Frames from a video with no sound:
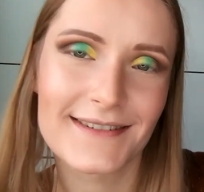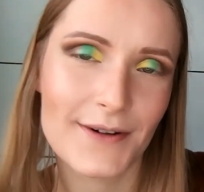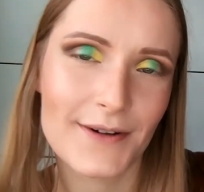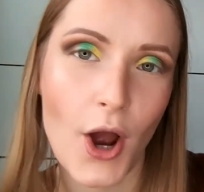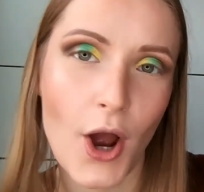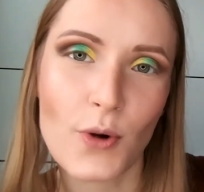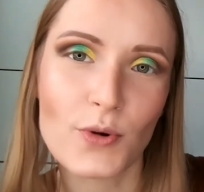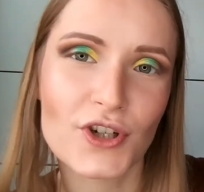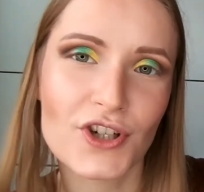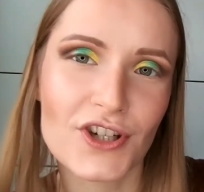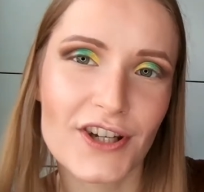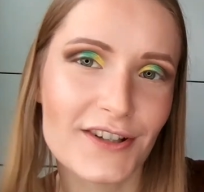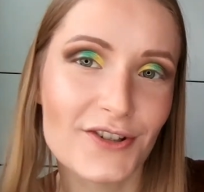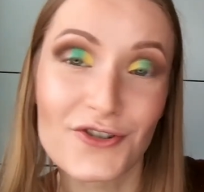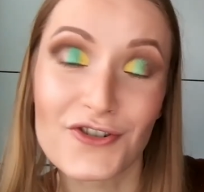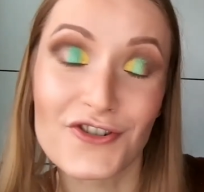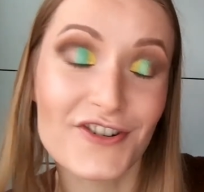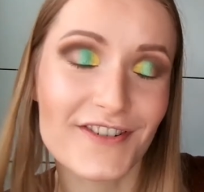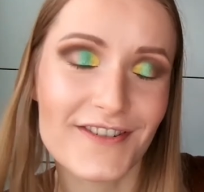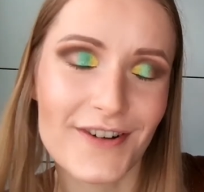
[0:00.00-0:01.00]
ocean
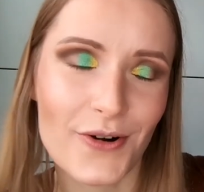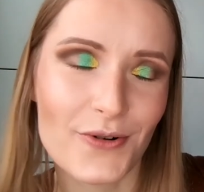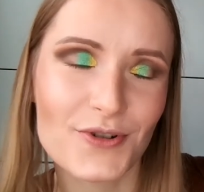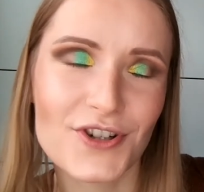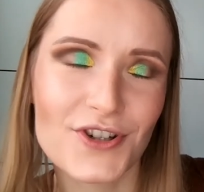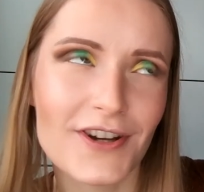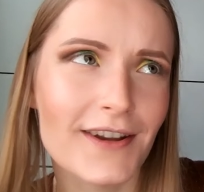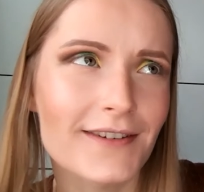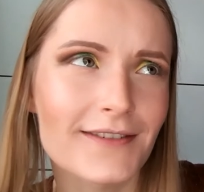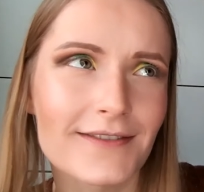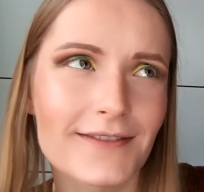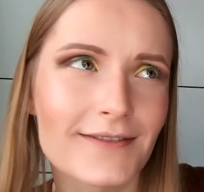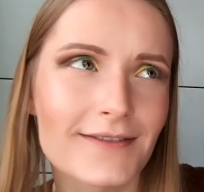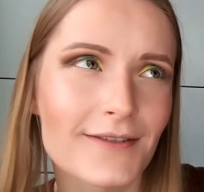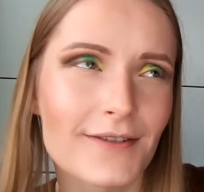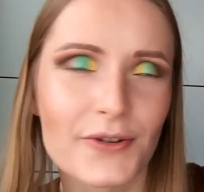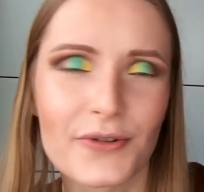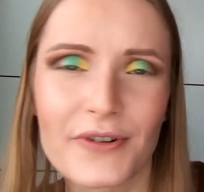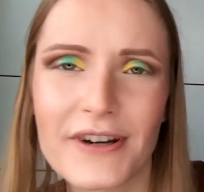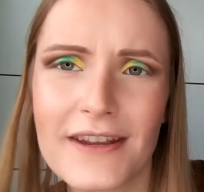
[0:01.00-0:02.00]

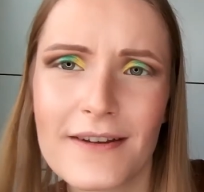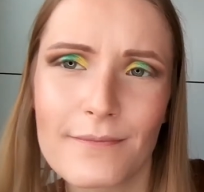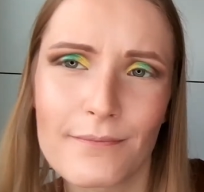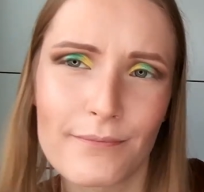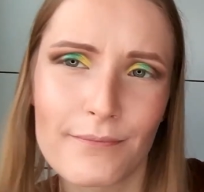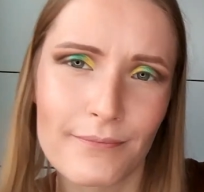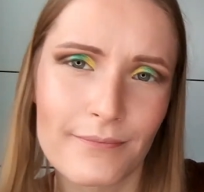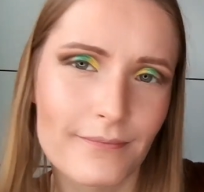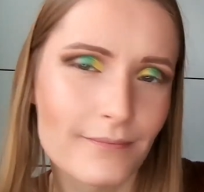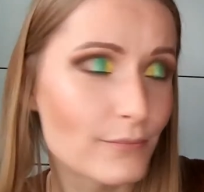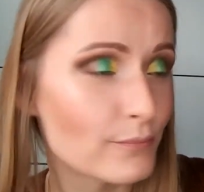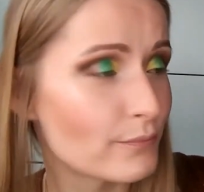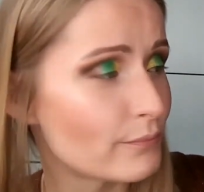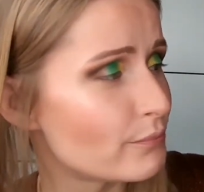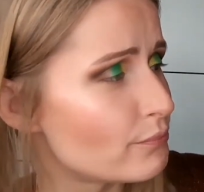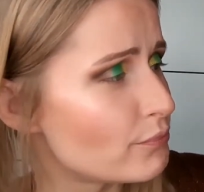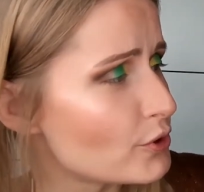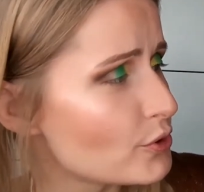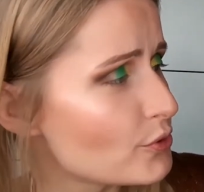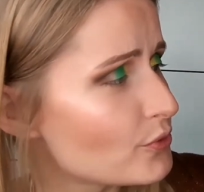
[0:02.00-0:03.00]
green,
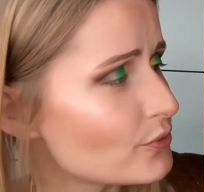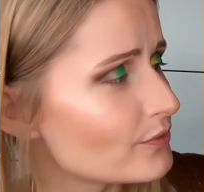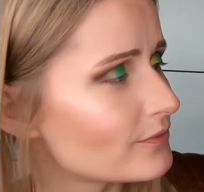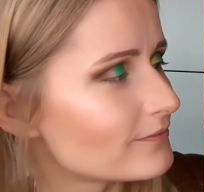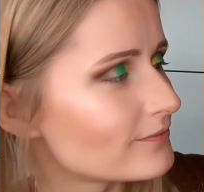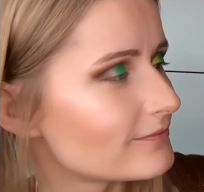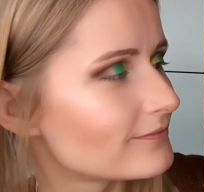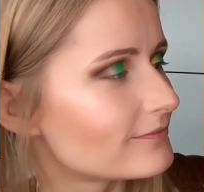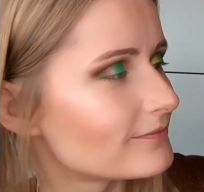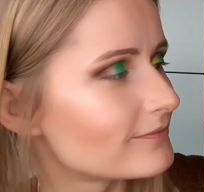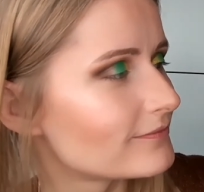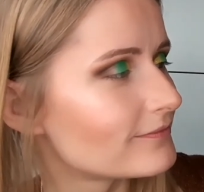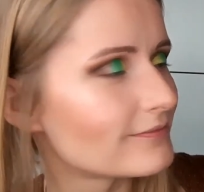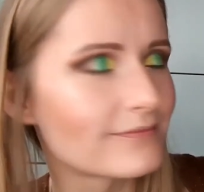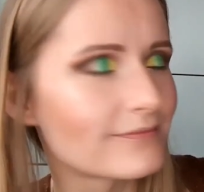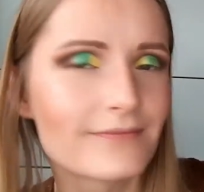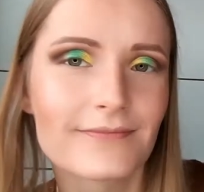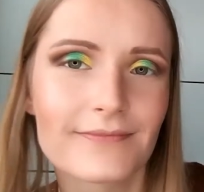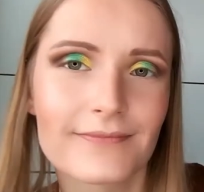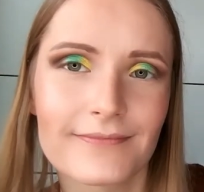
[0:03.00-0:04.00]
blue,
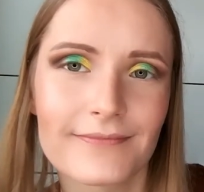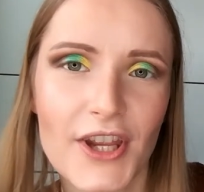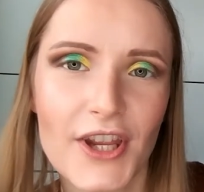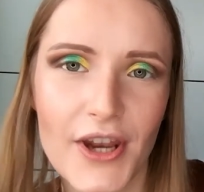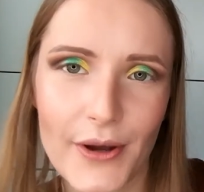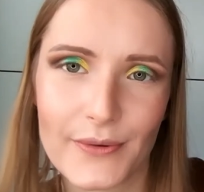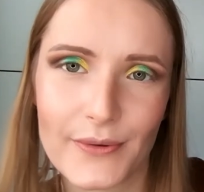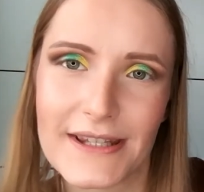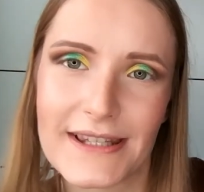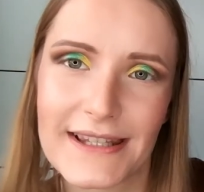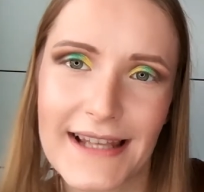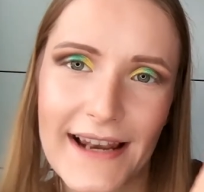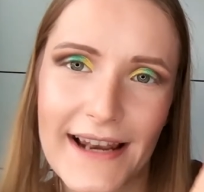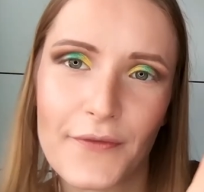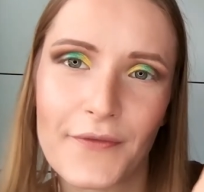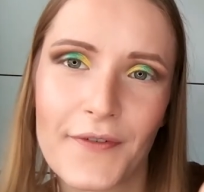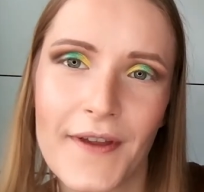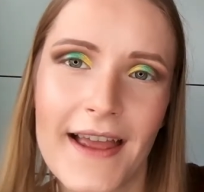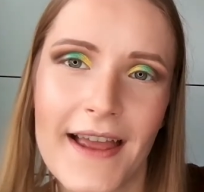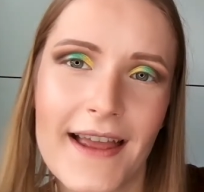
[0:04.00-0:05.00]
you know, this kind
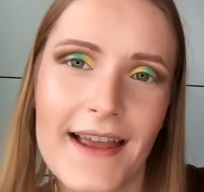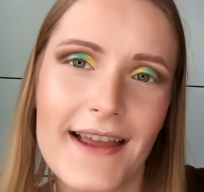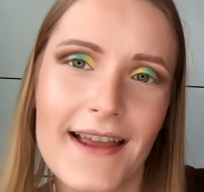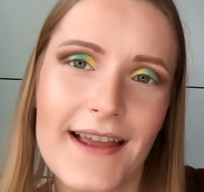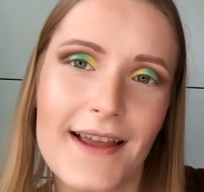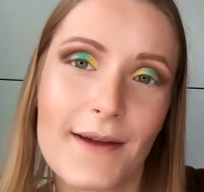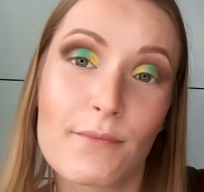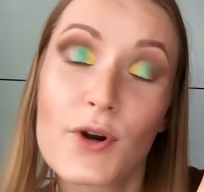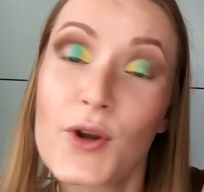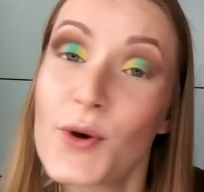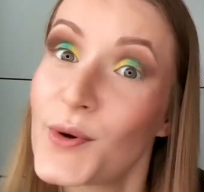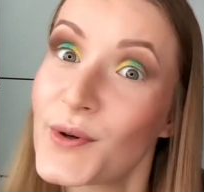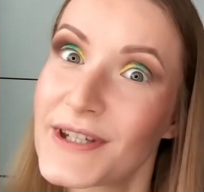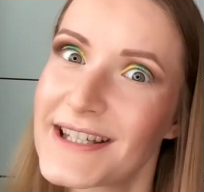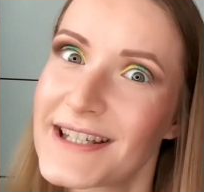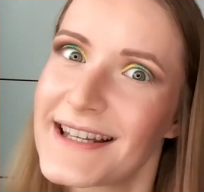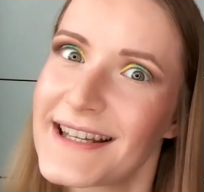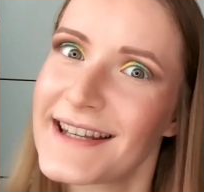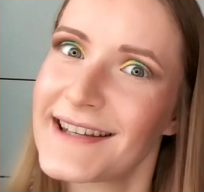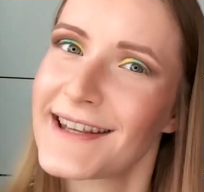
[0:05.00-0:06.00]
of blue
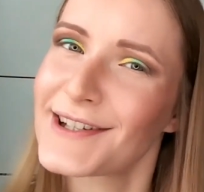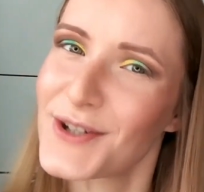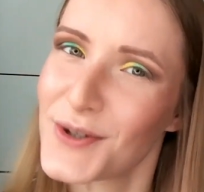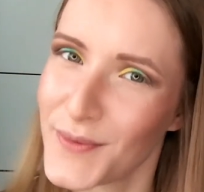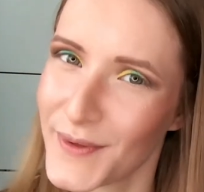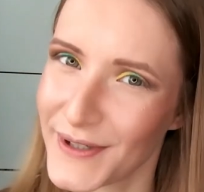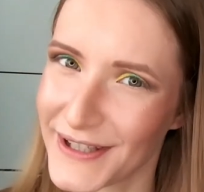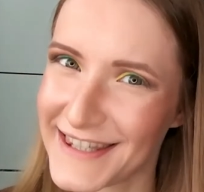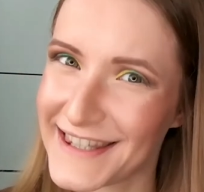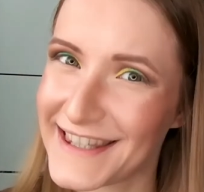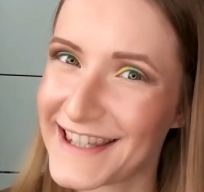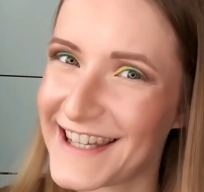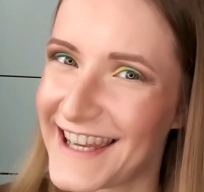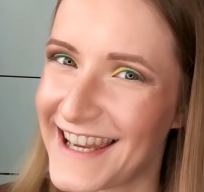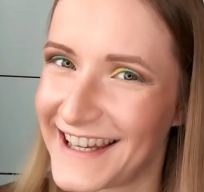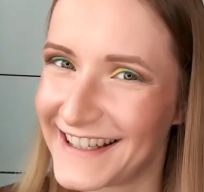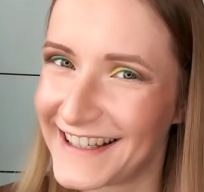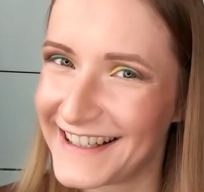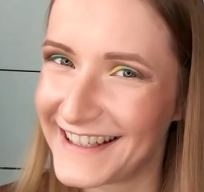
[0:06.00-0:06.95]
leaning towards teal.